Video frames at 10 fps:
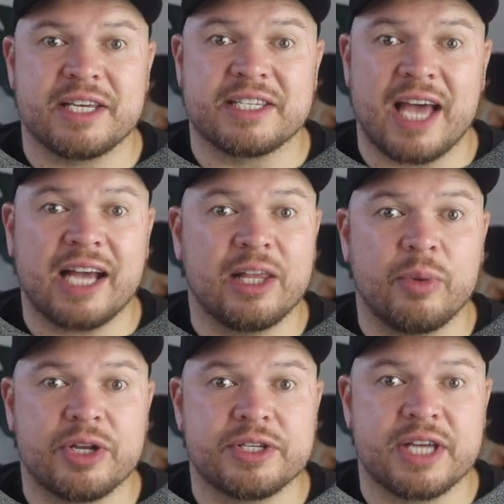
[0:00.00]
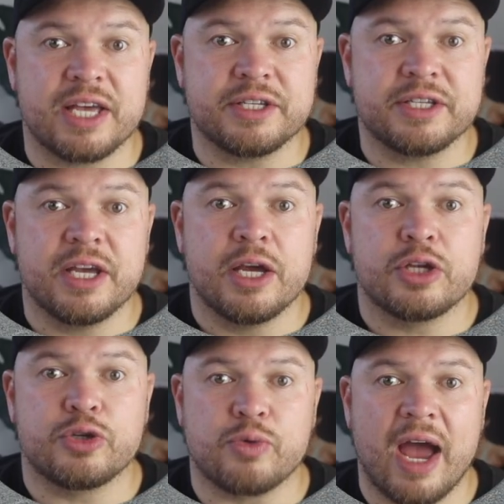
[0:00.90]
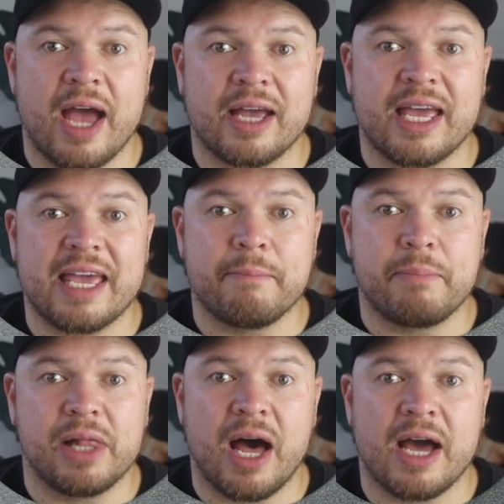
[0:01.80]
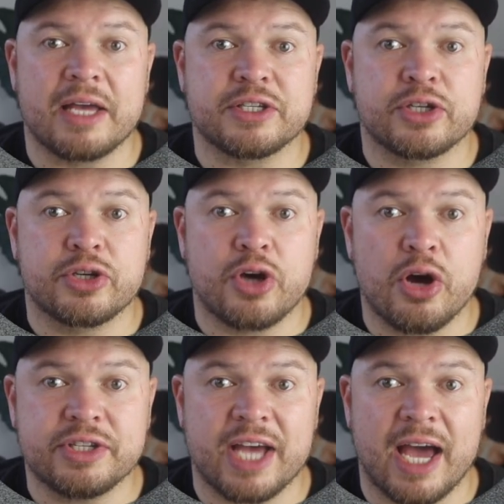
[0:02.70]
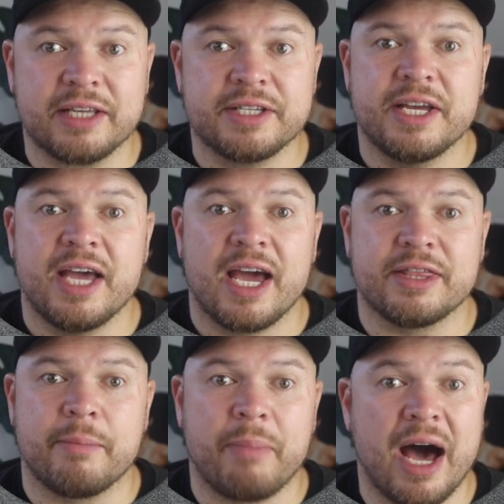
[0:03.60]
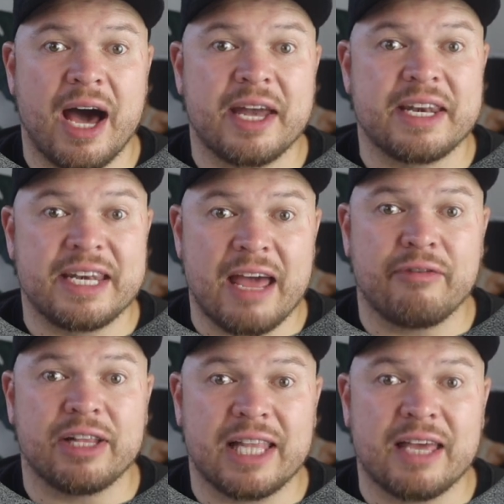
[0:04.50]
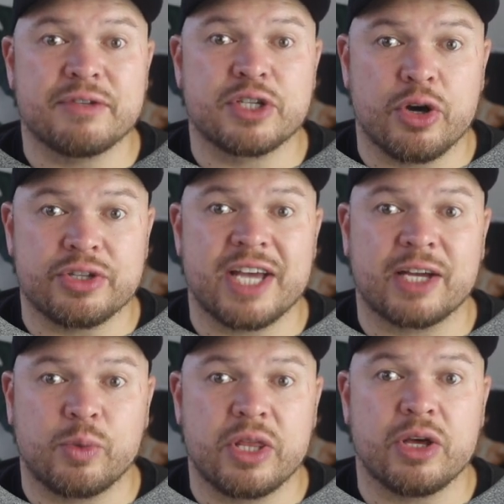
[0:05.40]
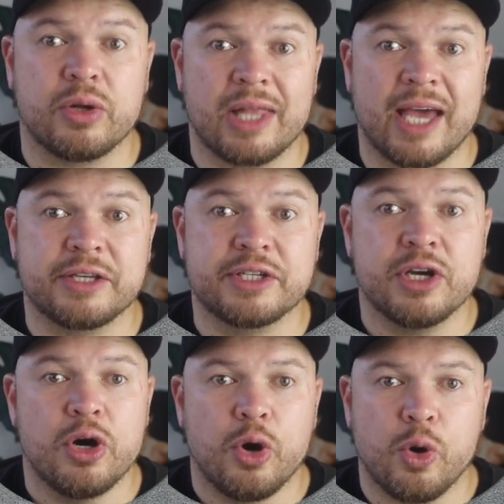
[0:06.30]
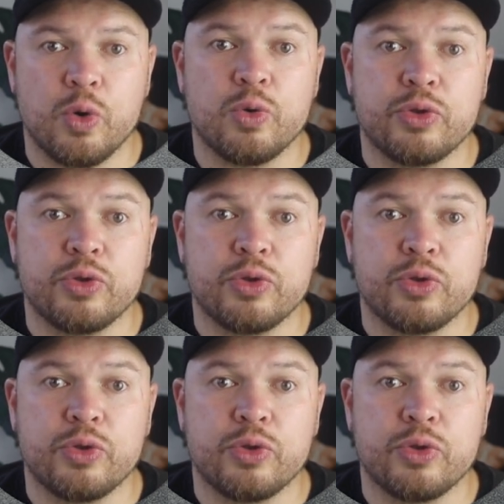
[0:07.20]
exactly what it says. Drag implies contact, and the bar never leaves contact with your legs all